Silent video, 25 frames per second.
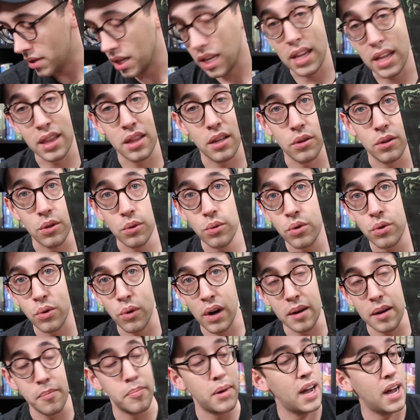in the Loot
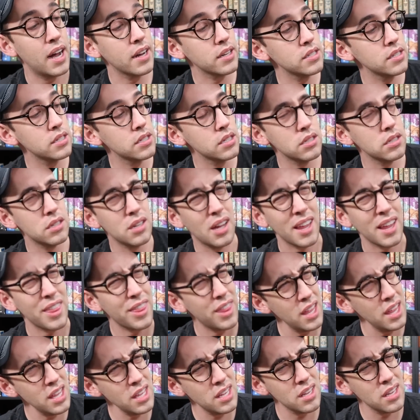Crate box, I
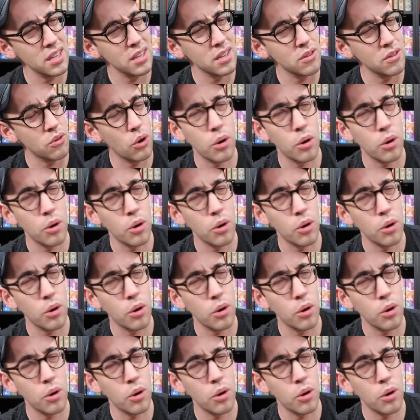think.